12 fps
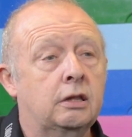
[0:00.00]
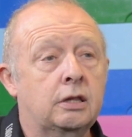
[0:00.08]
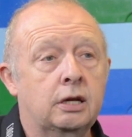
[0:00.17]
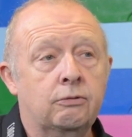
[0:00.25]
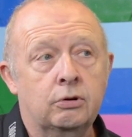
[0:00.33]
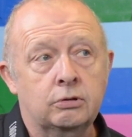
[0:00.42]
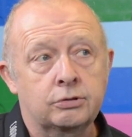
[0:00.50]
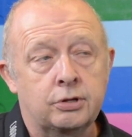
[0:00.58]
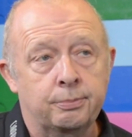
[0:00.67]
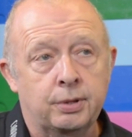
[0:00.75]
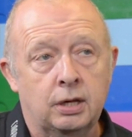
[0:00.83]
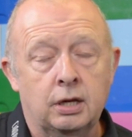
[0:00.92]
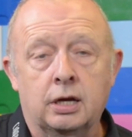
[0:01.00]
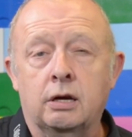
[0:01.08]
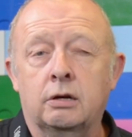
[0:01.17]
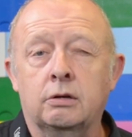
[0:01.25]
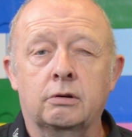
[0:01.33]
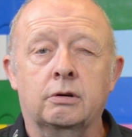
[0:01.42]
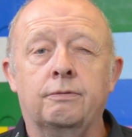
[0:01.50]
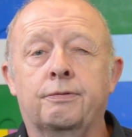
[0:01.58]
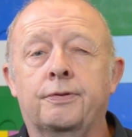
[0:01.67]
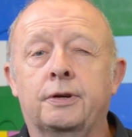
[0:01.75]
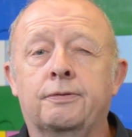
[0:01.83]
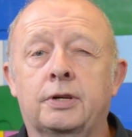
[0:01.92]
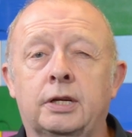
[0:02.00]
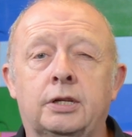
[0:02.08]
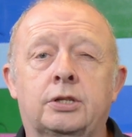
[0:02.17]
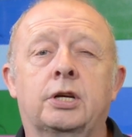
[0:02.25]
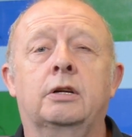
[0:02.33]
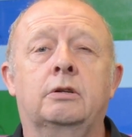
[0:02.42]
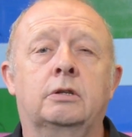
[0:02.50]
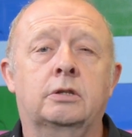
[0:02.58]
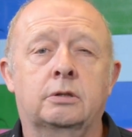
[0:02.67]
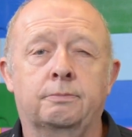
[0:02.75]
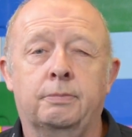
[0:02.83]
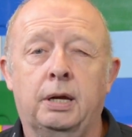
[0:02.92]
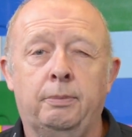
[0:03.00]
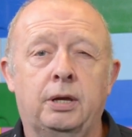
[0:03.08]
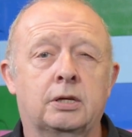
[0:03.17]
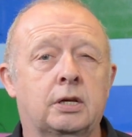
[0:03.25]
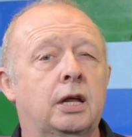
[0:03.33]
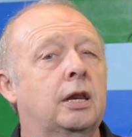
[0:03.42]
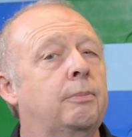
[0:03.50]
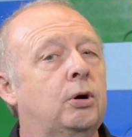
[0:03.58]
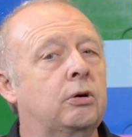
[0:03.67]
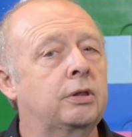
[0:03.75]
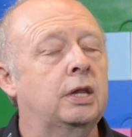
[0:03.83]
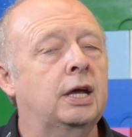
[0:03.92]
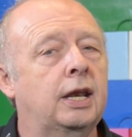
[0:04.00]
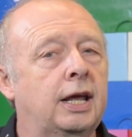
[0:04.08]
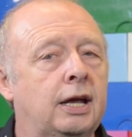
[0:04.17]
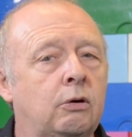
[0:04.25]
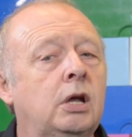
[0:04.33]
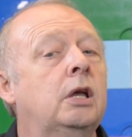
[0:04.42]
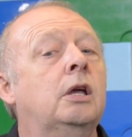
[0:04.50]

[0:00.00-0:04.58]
They run something like 115 channels, and maybe slightly more than that now,